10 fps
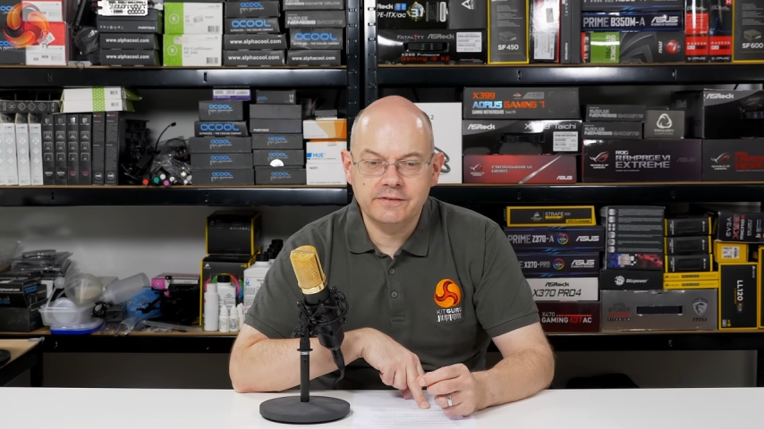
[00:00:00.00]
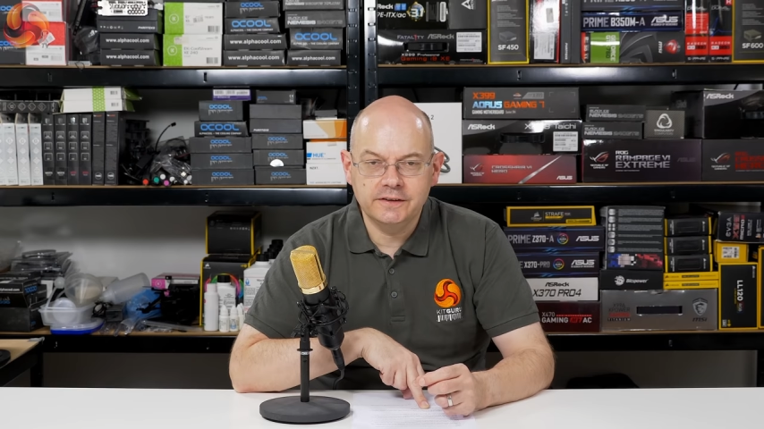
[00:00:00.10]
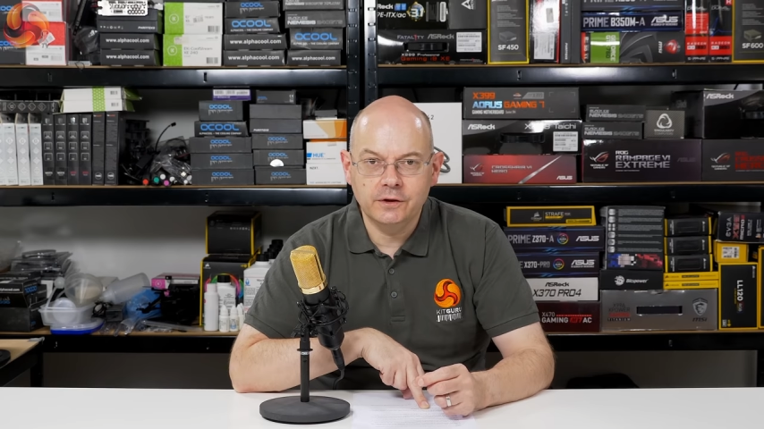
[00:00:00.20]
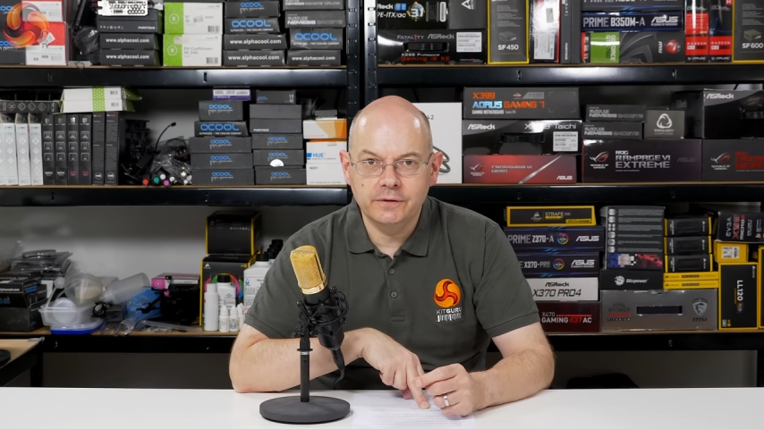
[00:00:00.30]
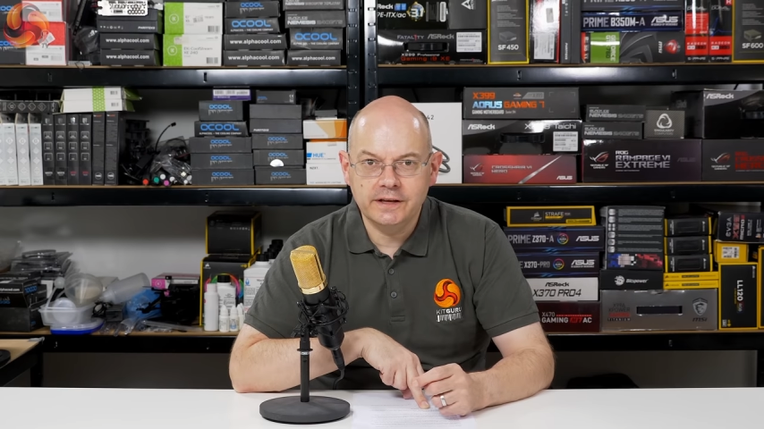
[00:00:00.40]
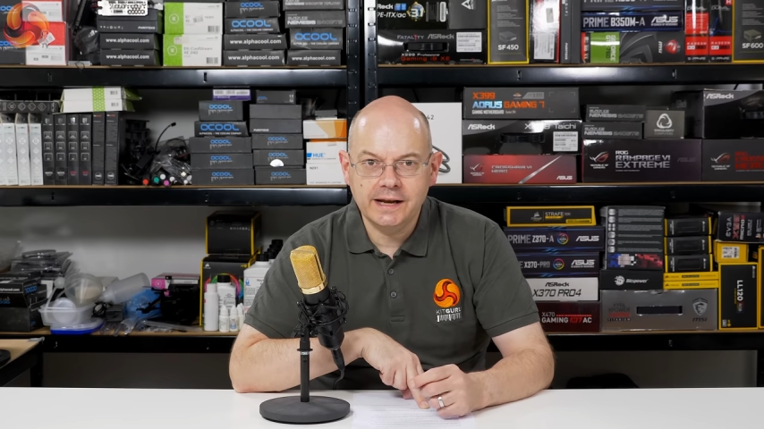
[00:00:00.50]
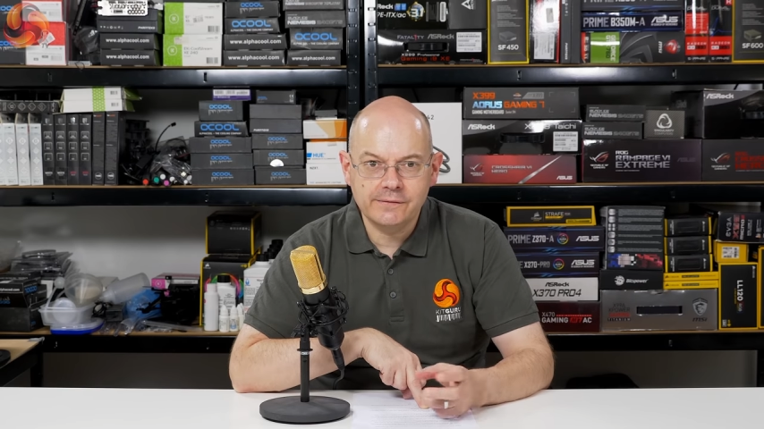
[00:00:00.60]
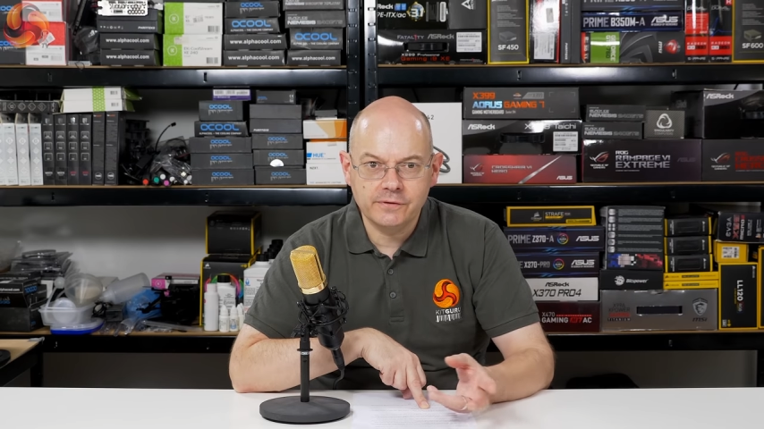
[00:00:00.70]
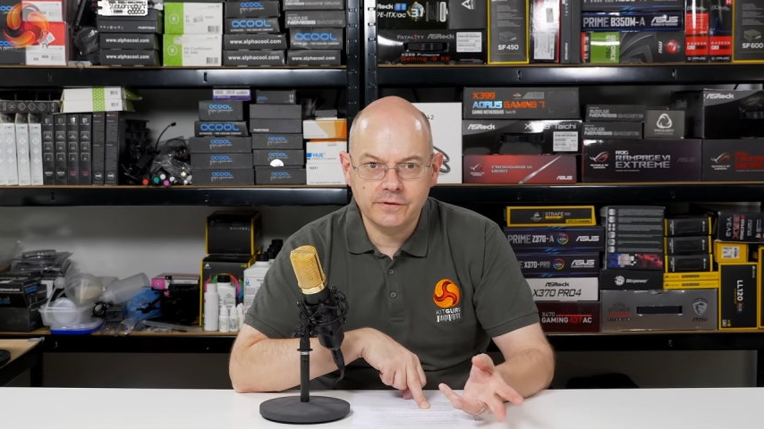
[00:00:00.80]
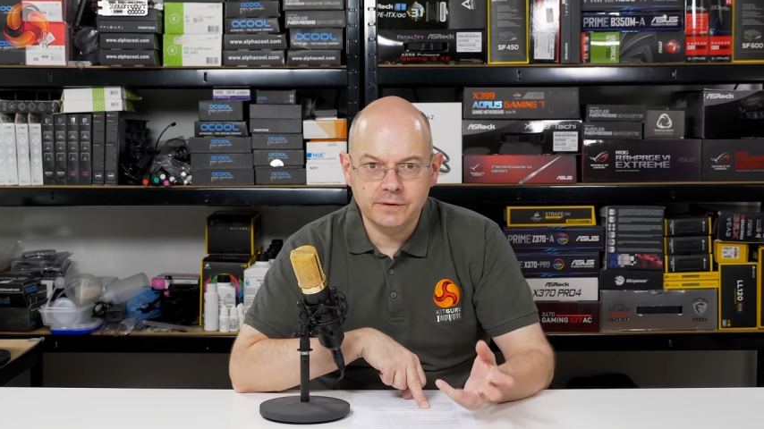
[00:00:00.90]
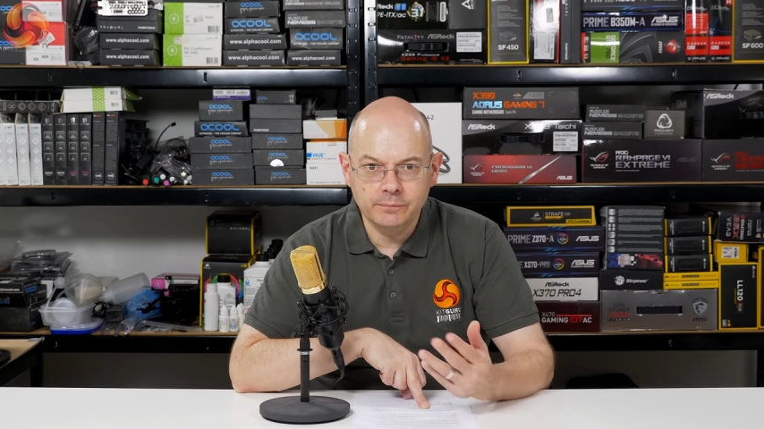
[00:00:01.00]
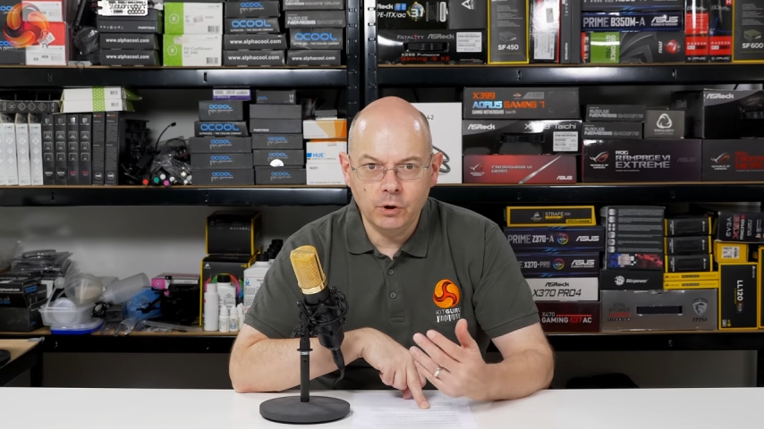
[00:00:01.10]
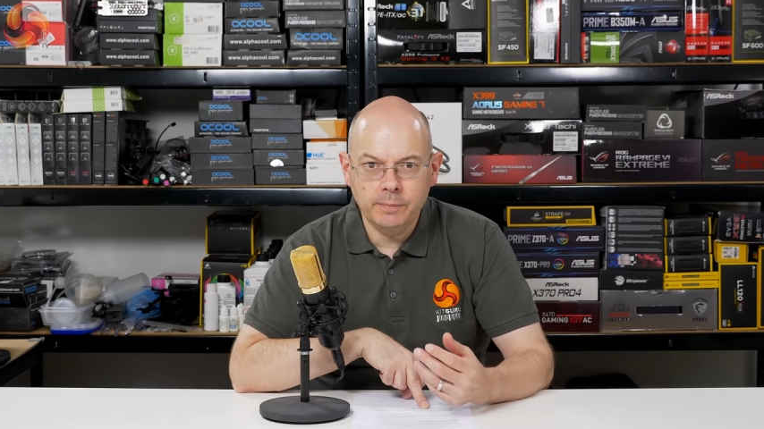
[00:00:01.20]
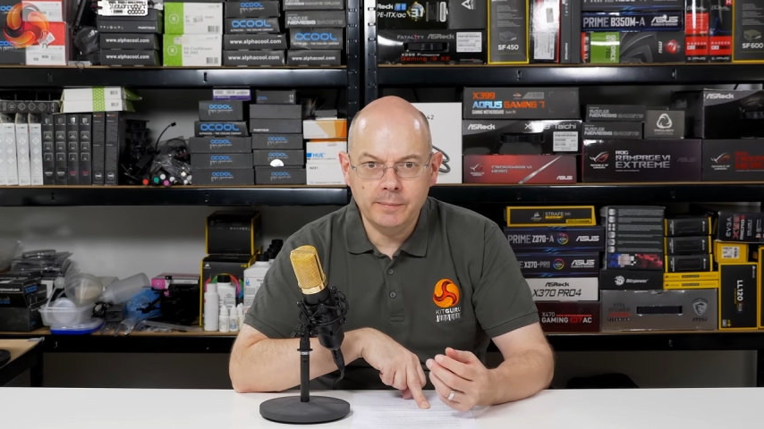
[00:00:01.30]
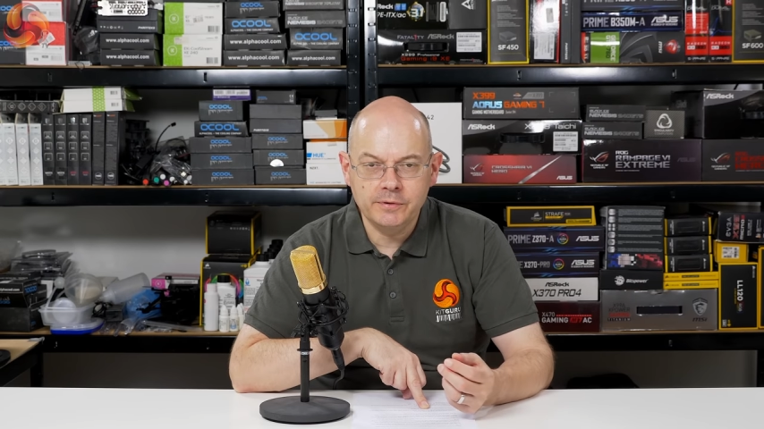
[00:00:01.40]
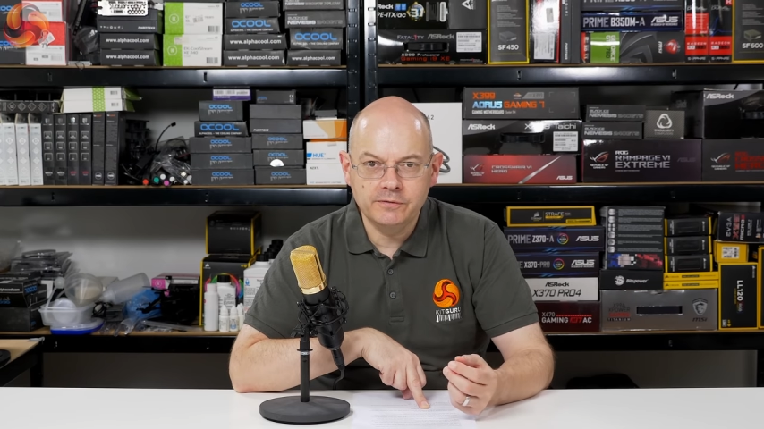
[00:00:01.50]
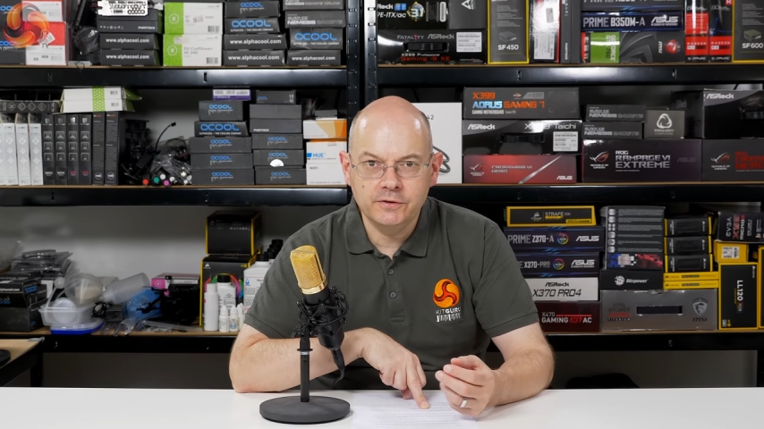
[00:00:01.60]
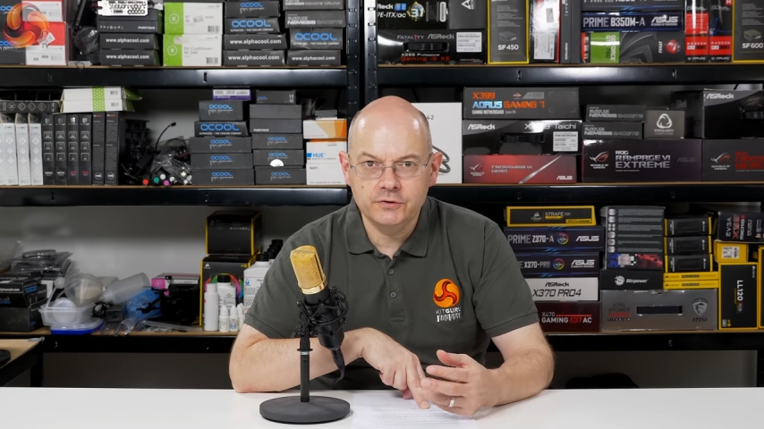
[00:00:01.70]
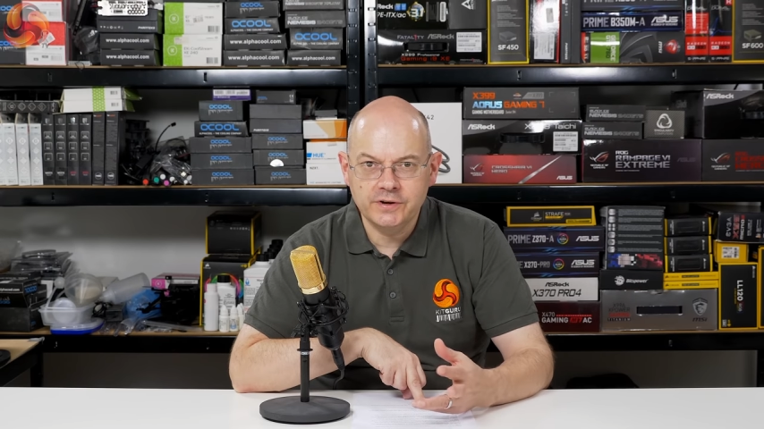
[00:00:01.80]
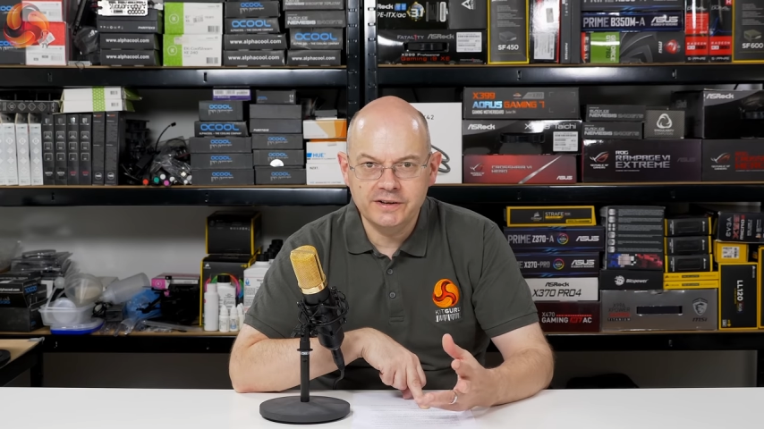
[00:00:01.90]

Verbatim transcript: if they don't then have the thing pop up in the future,